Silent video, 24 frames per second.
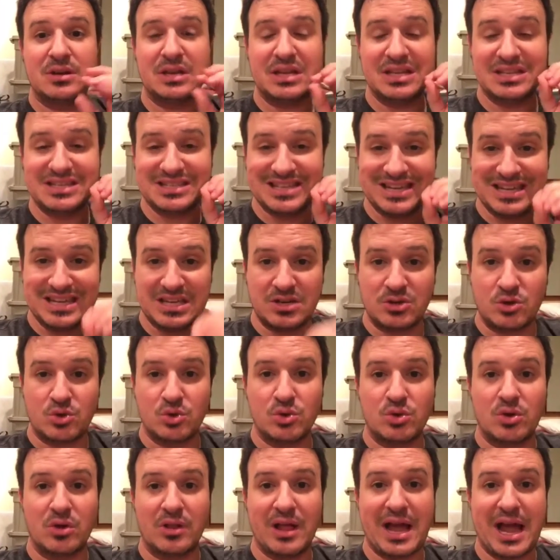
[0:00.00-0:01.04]
is in
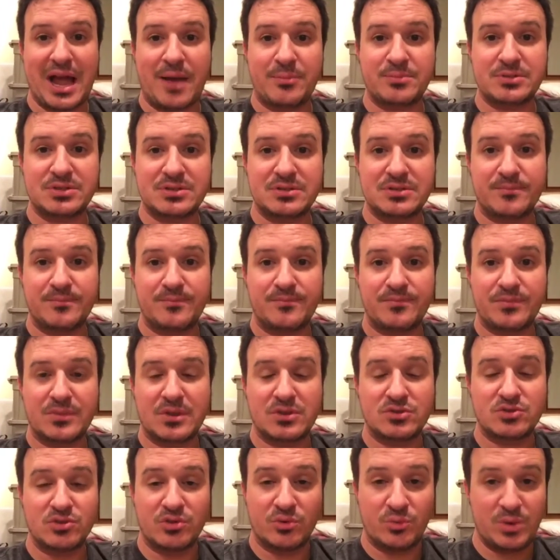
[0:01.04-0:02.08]
Google Apps,
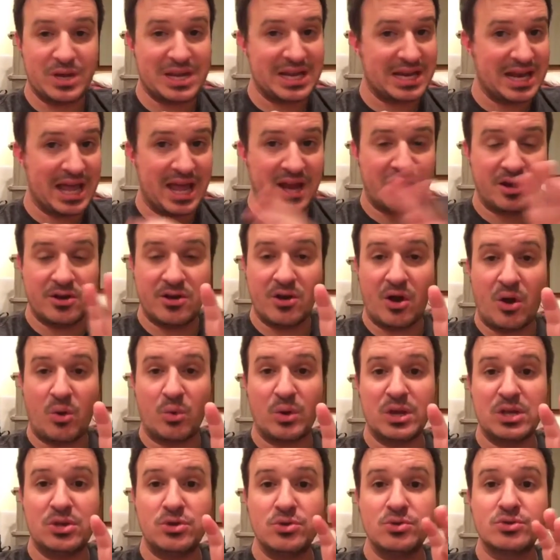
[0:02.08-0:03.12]
so that we can edit it all.
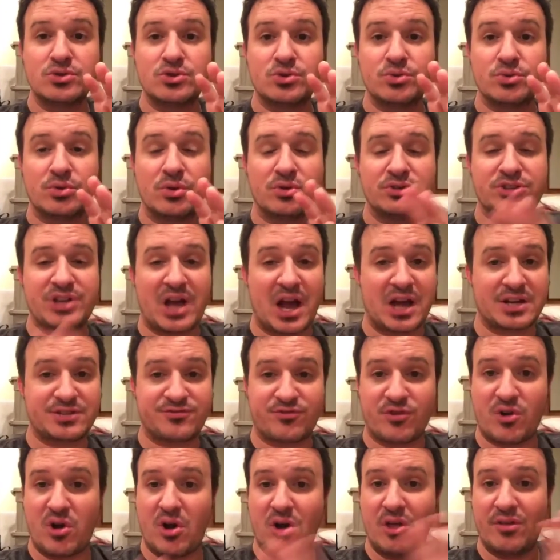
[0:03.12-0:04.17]
We use Google Docs
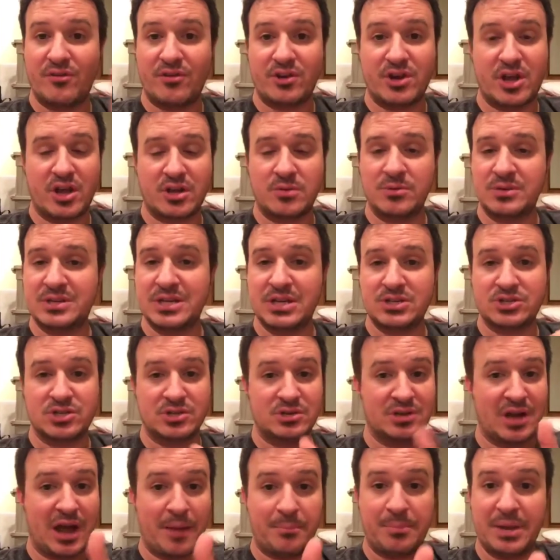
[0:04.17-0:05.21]
for all of our documentation,
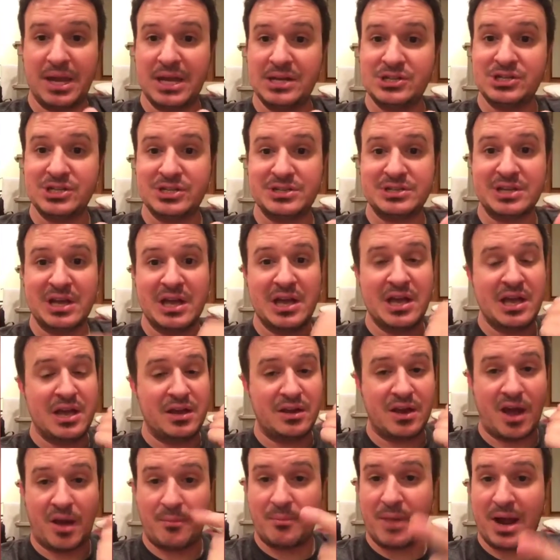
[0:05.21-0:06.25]
not Pages,
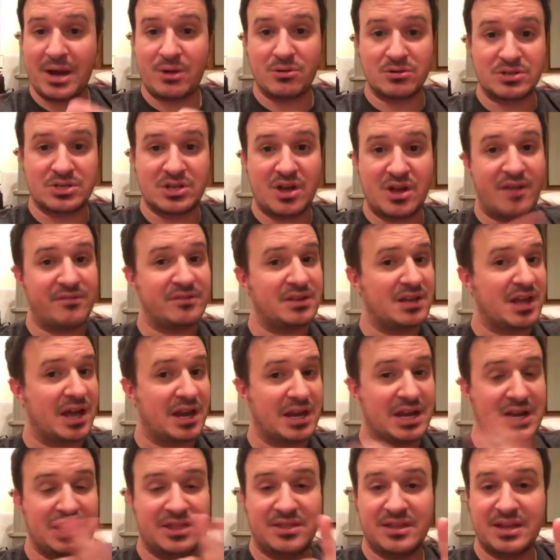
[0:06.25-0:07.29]
not Microsoft,
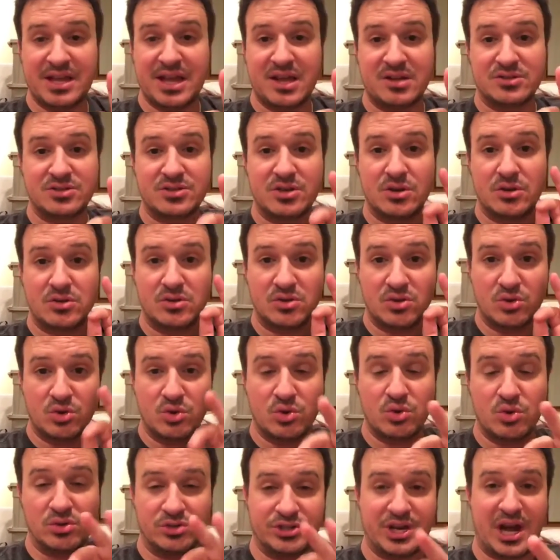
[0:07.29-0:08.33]
not anything else.
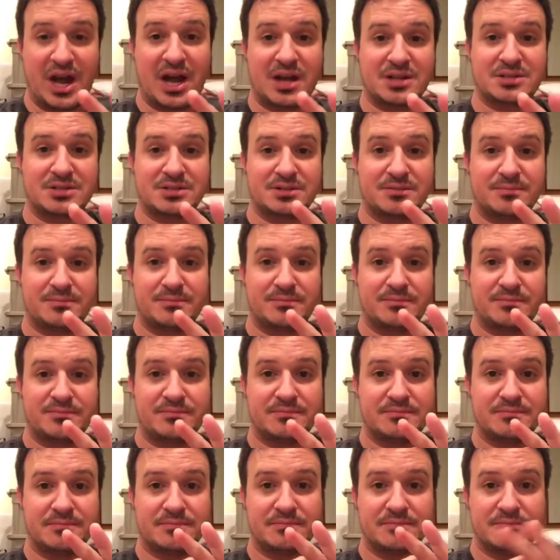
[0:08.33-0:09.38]
Google Docs.
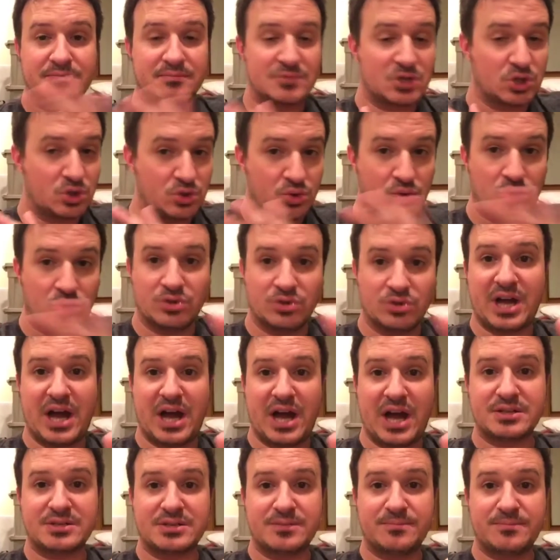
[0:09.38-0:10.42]
Google
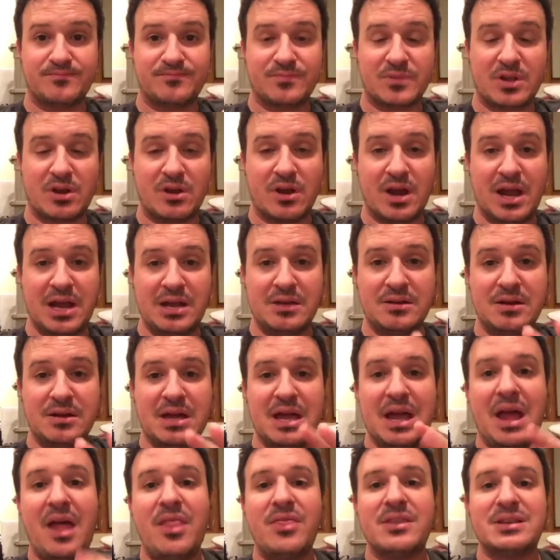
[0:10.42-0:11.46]
Docs. All right.
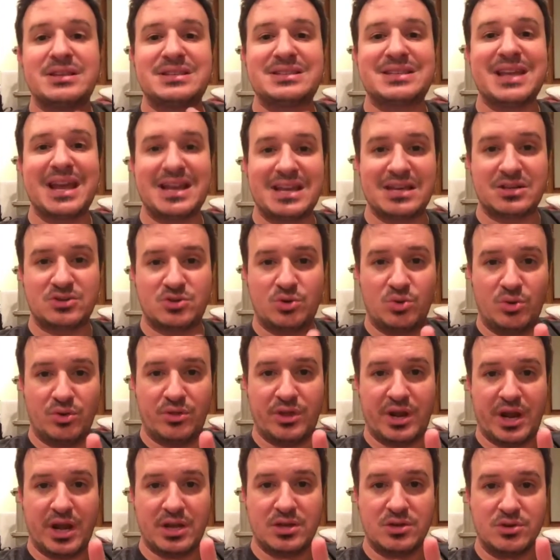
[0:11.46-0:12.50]
The second tool
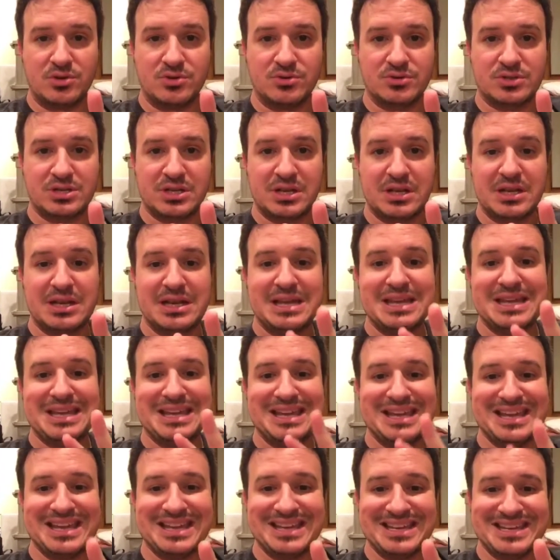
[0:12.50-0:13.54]
that I use
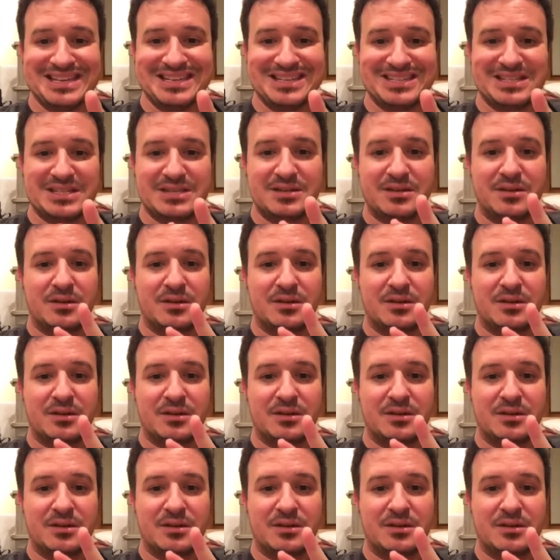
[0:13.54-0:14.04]
is